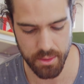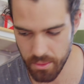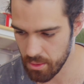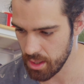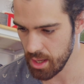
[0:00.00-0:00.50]

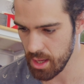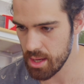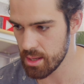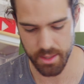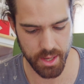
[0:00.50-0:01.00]

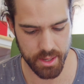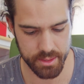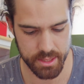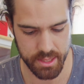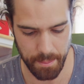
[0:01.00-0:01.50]
We now
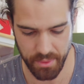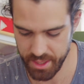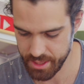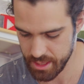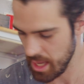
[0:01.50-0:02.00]
step
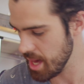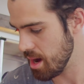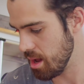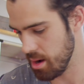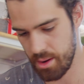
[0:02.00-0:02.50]
this
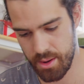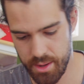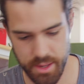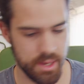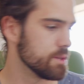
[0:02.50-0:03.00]
down.
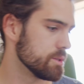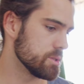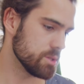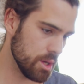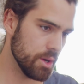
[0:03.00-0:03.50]

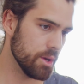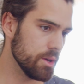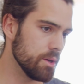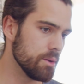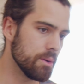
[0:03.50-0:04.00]

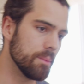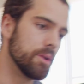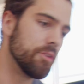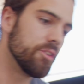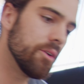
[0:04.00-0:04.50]
So what I'm
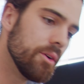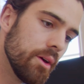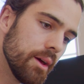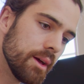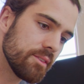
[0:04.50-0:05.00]
going to
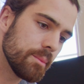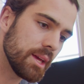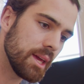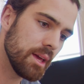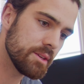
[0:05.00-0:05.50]
do is I'm
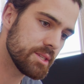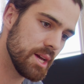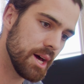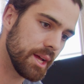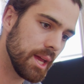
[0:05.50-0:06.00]
going to gear this
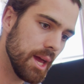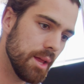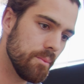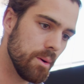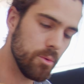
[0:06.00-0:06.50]
down
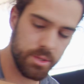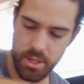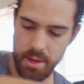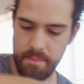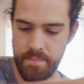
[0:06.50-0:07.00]
again one more
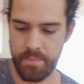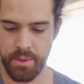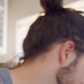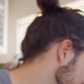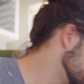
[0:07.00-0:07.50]
time.
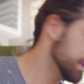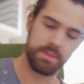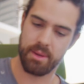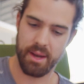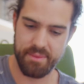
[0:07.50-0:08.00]
I think the
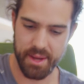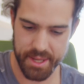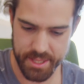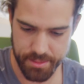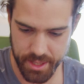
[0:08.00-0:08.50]
best way I've had
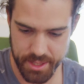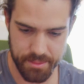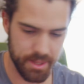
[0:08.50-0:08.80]
it explained to